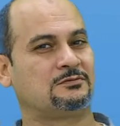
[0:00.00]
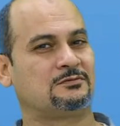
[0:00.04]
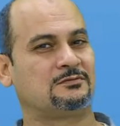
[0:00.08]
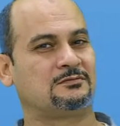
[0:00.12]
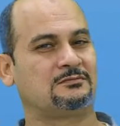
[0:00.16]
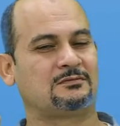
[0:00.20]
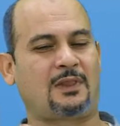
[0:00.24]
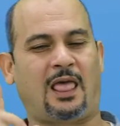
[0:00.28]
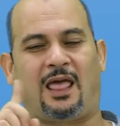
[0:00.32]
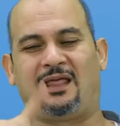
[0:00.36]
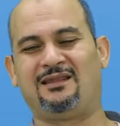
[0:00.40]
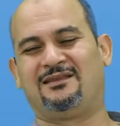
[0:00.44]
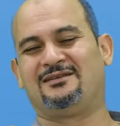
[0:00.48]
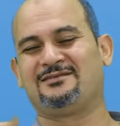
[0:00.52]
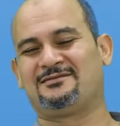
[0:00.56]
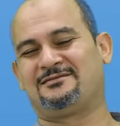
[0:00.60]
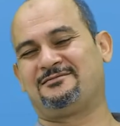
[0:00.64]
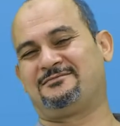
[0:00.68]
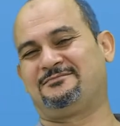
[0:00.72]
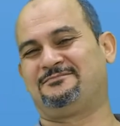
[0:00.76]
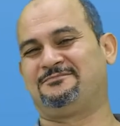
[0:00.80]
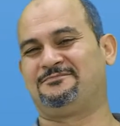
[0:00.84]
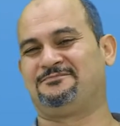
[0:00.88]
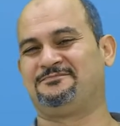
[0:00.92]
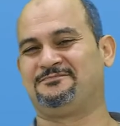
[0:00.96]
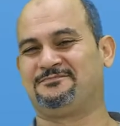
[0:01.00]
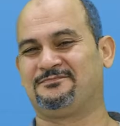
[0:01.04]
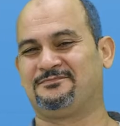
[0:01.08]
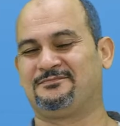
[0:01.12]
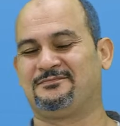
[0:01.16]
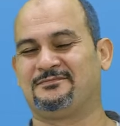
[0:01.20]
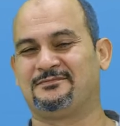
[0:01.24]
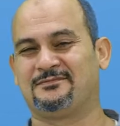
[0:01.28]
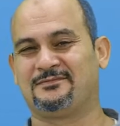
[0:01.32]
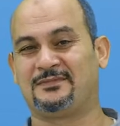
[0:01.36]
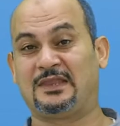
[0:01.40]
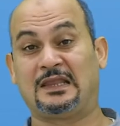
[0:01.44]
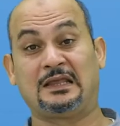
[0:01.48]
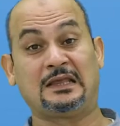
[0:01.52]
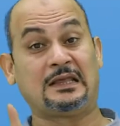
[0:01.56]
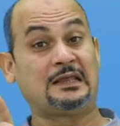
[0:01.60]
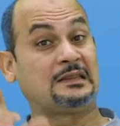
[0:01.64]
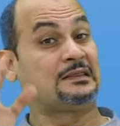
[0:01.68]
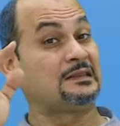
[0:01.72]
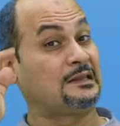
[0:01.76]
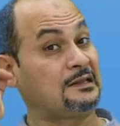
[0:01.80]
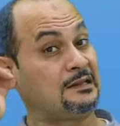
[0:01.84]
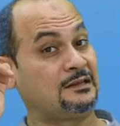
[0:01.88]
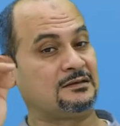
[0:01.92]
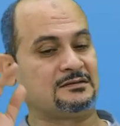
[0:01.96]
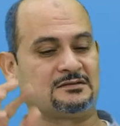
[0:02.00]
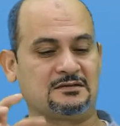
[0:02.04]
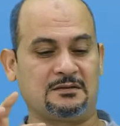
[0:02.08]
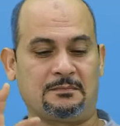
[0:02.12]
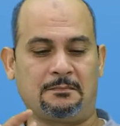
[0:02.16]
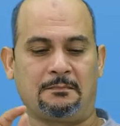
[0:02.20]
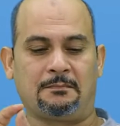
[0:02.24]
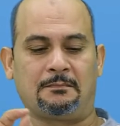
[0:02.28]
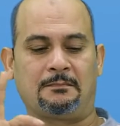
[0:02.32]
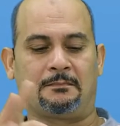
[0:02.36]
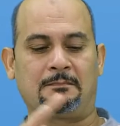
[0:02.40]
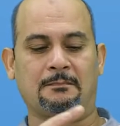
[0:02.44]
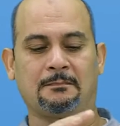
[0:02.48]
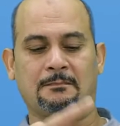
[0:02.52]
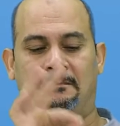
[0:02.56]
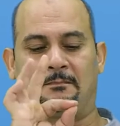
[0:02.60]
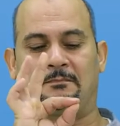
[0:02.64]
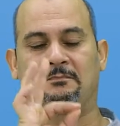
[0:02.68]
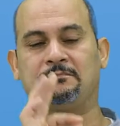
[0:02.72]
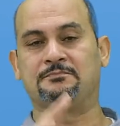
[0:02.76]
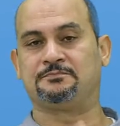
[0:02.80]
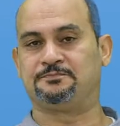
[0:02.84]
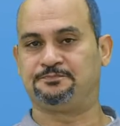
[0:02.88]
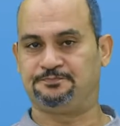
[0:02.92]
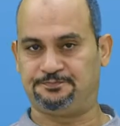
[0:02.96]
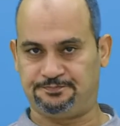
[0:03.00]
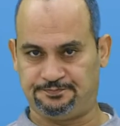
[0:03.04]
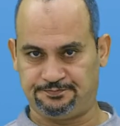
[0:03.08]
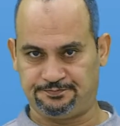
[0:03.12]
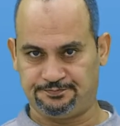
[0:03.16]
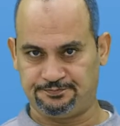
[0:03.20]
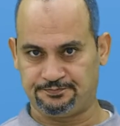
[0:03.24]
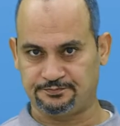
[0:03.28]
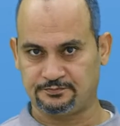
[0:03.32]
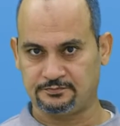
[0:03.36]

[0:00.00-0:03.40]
So they are having party or something.